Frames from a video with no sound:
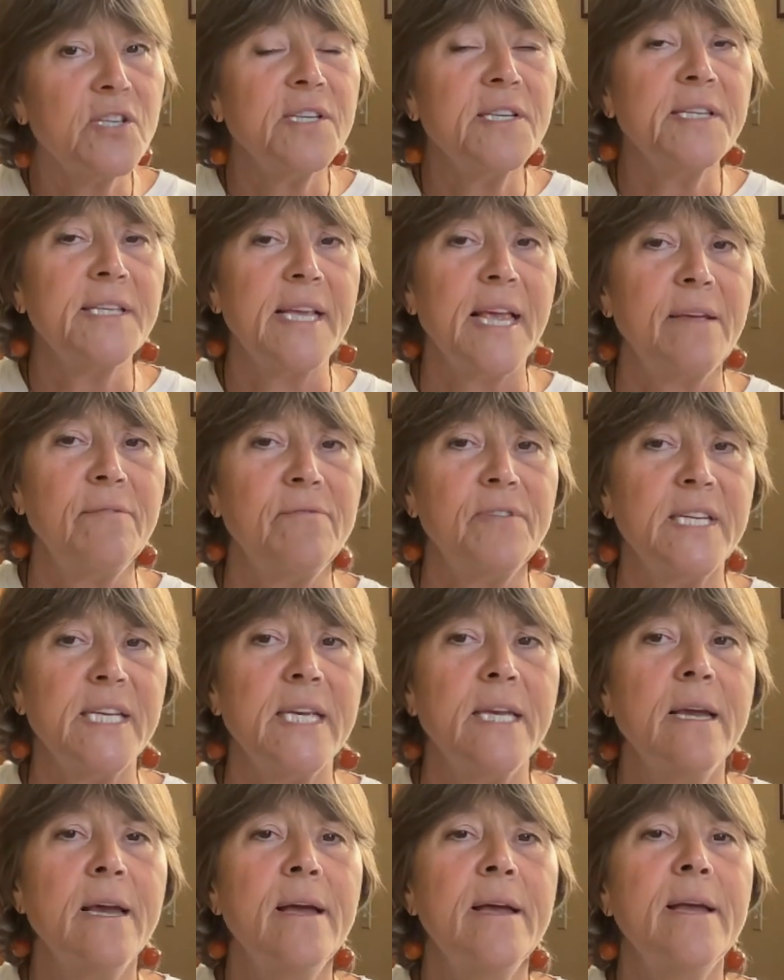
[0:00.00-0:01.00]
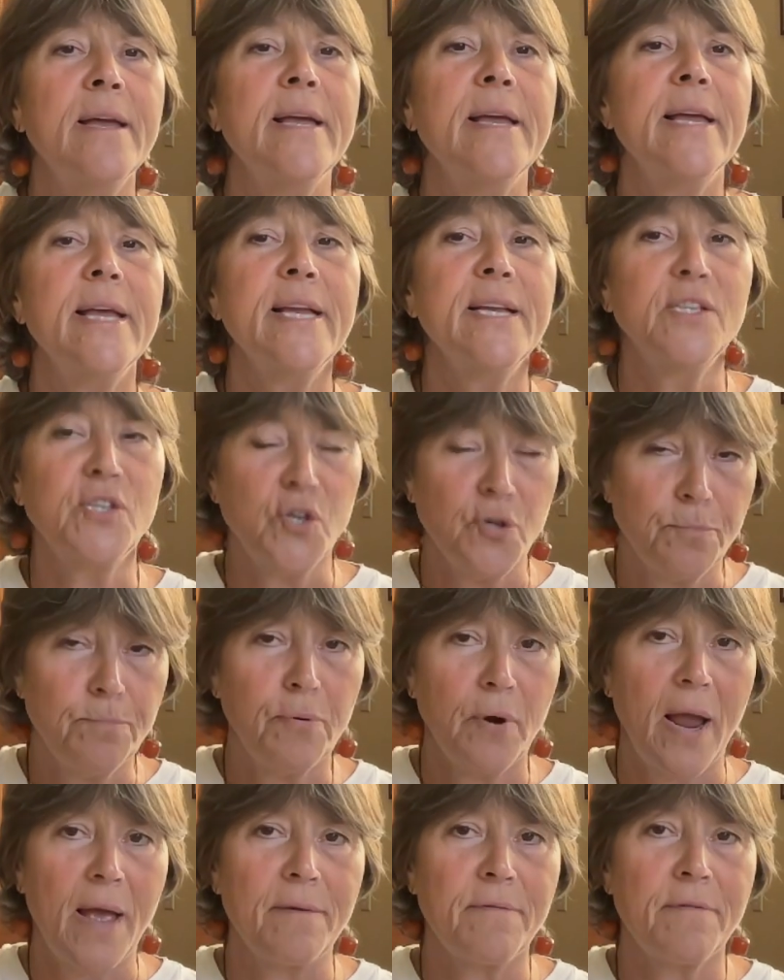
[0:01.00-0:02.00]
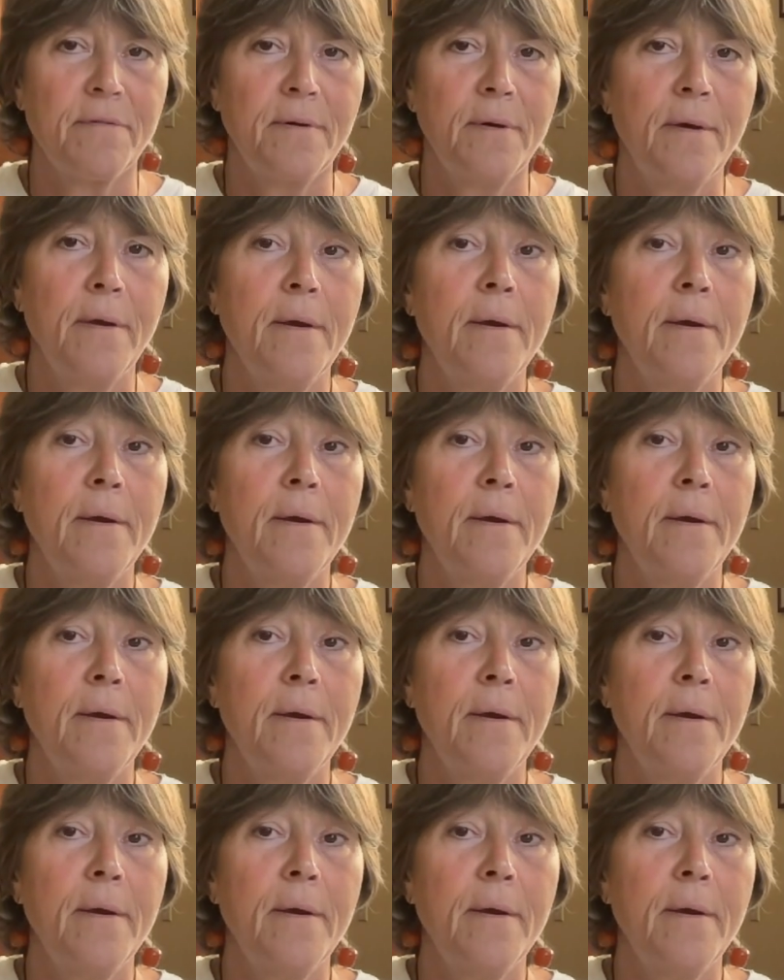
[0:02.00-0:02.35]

to safety is your breath.